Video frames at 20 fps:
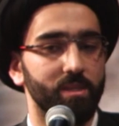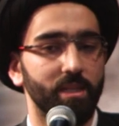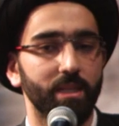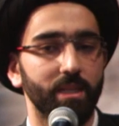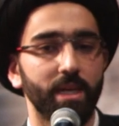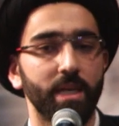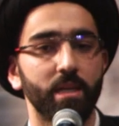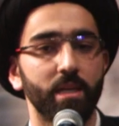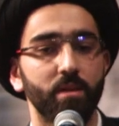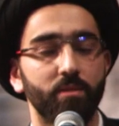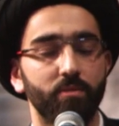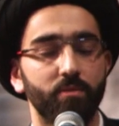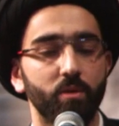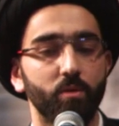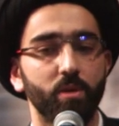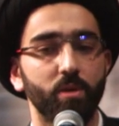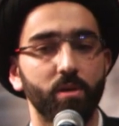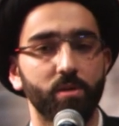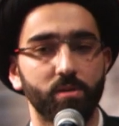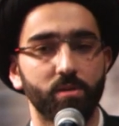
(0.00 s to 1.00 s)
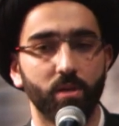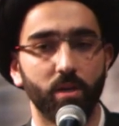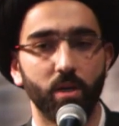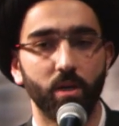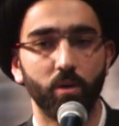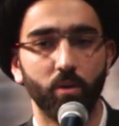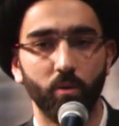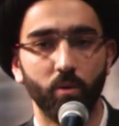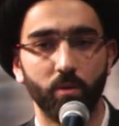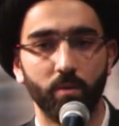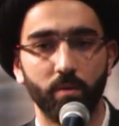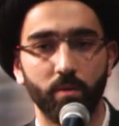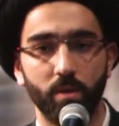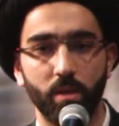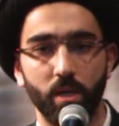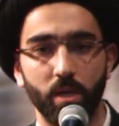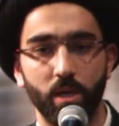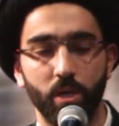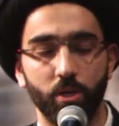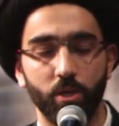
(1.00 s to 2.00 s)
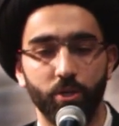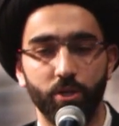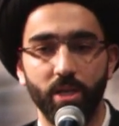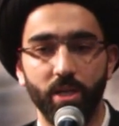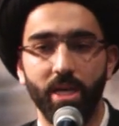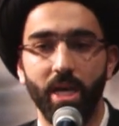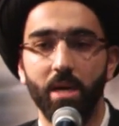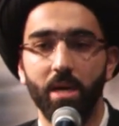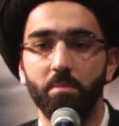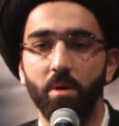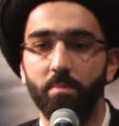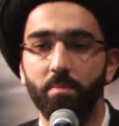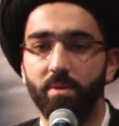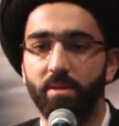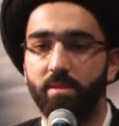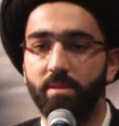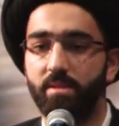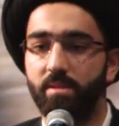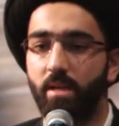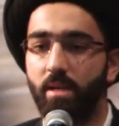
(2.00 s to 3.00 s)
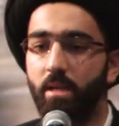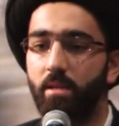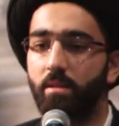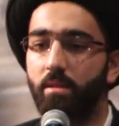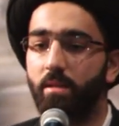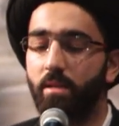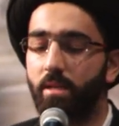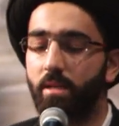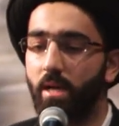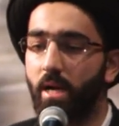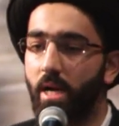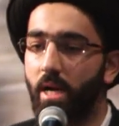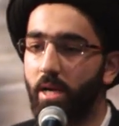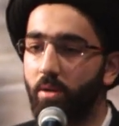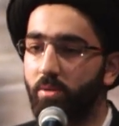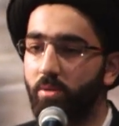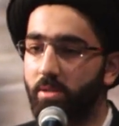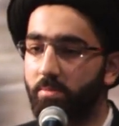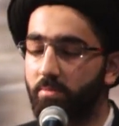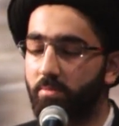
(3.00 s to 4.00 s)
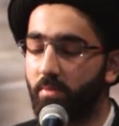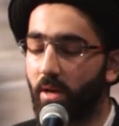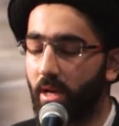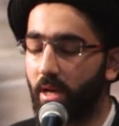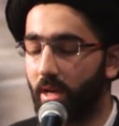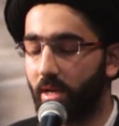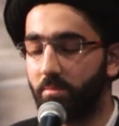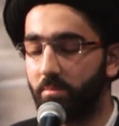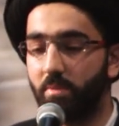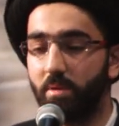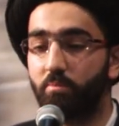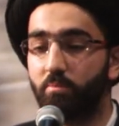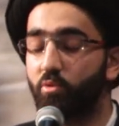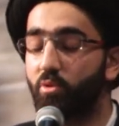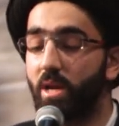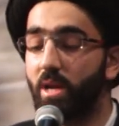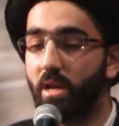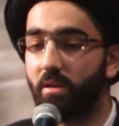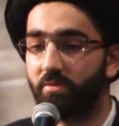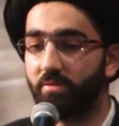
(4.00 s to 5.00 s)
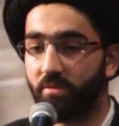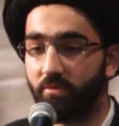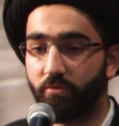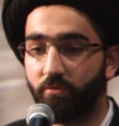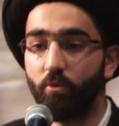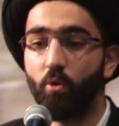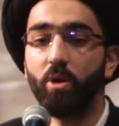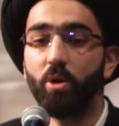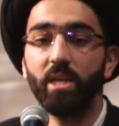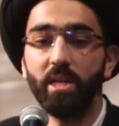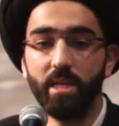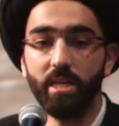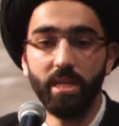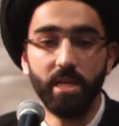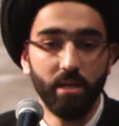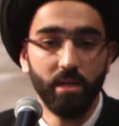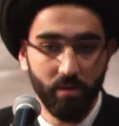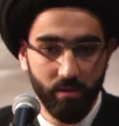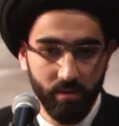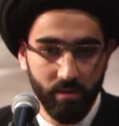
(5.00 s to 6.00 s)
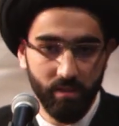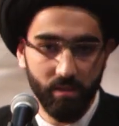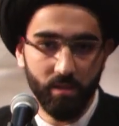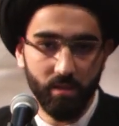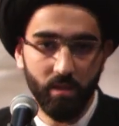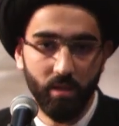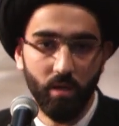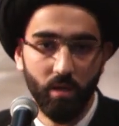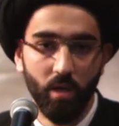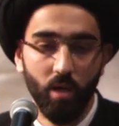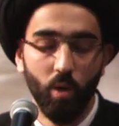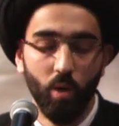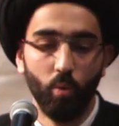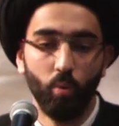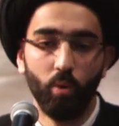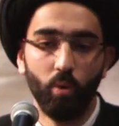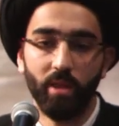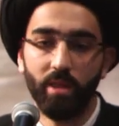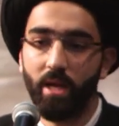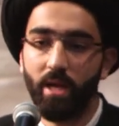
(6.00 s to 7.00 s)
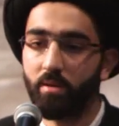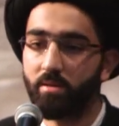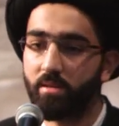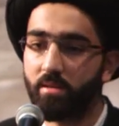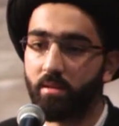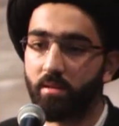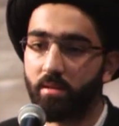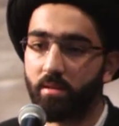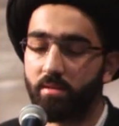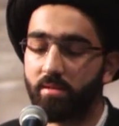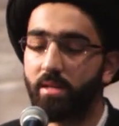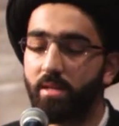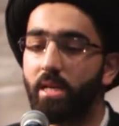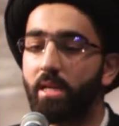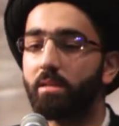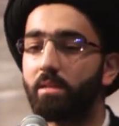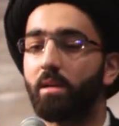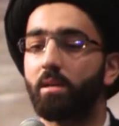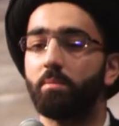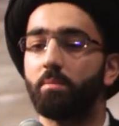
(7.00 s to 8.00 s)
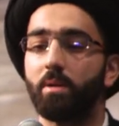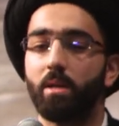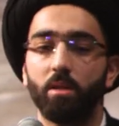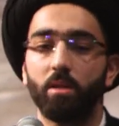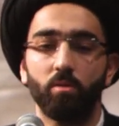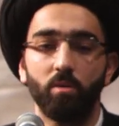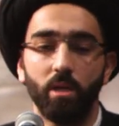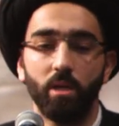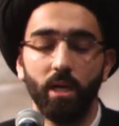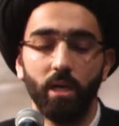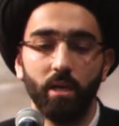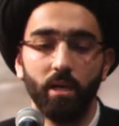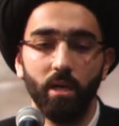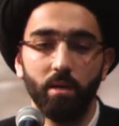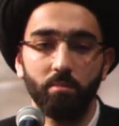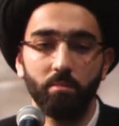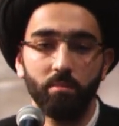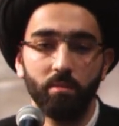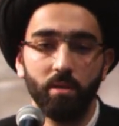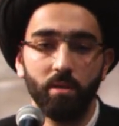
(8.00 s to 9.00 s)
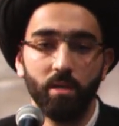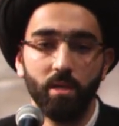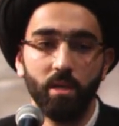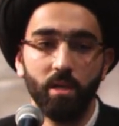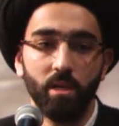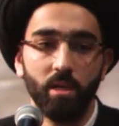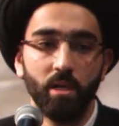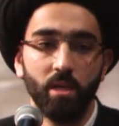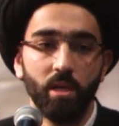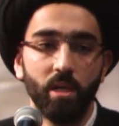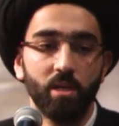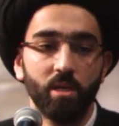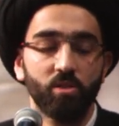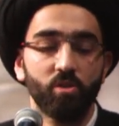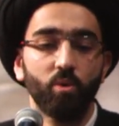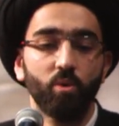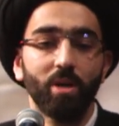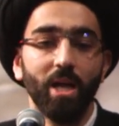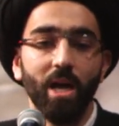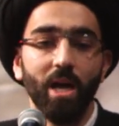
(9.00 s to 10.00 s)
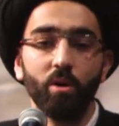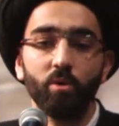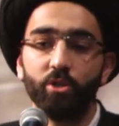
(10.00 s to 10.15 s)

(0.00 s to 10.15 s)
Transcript: a lady a few years ago, she came up and said that I had been praying for 40 years without saying Takbiratul Ihram. So now